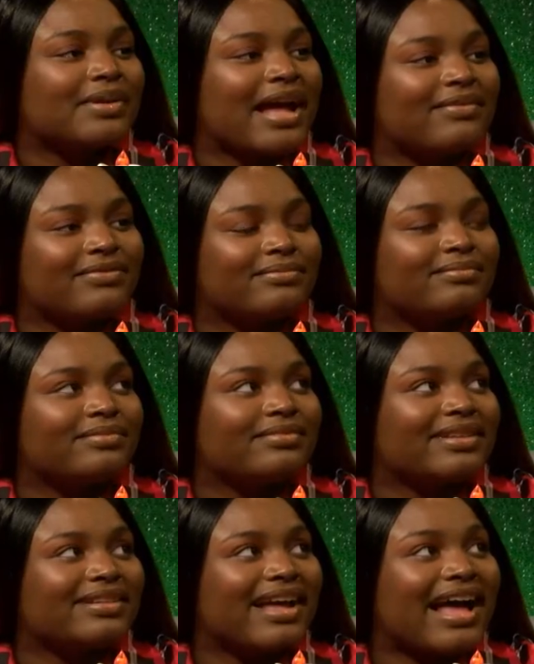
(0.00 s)
have
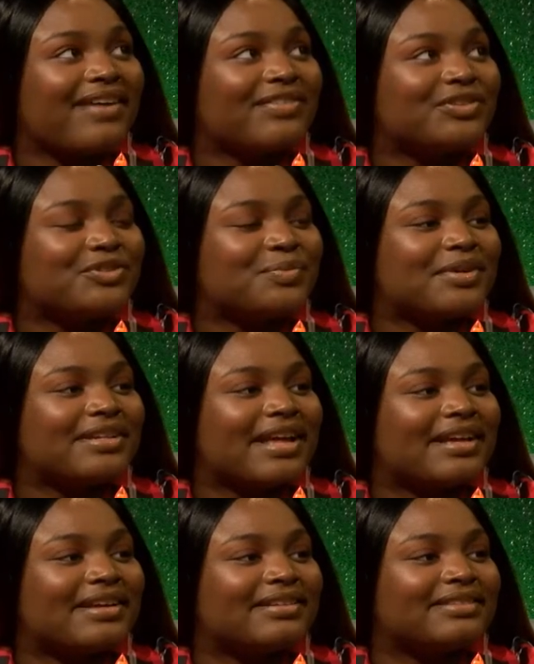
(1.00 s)
haven't you been
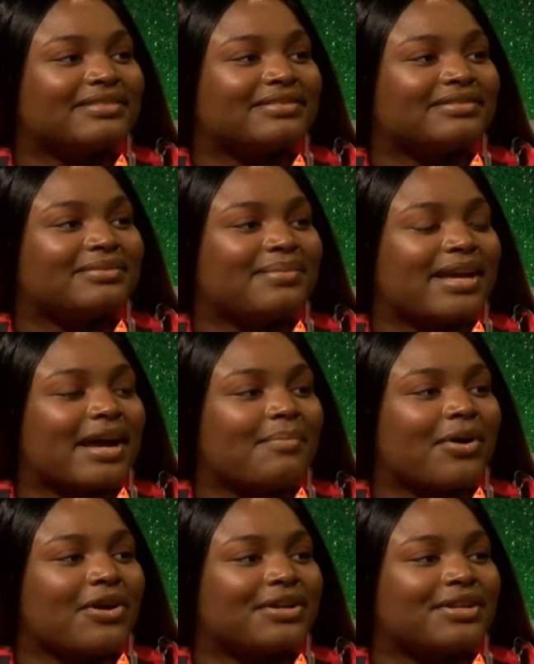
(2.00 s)
like makeup
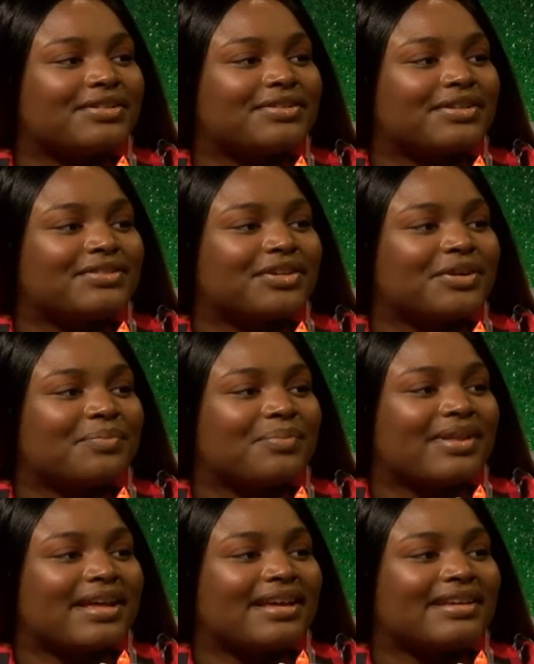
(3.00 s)
artist on certain
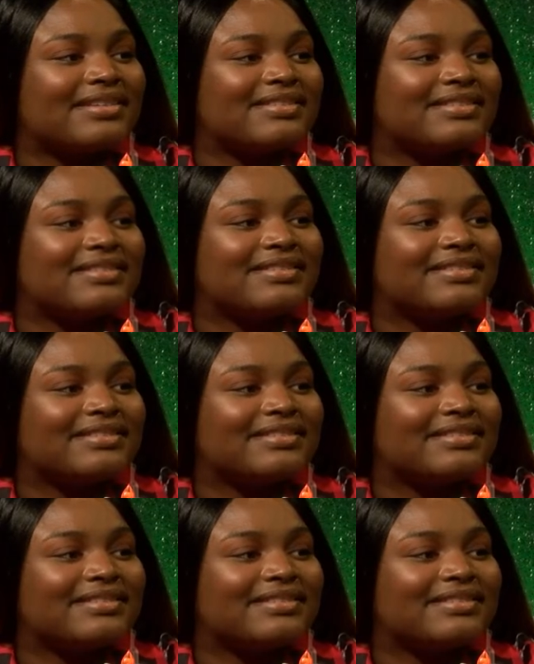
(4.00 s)
plays?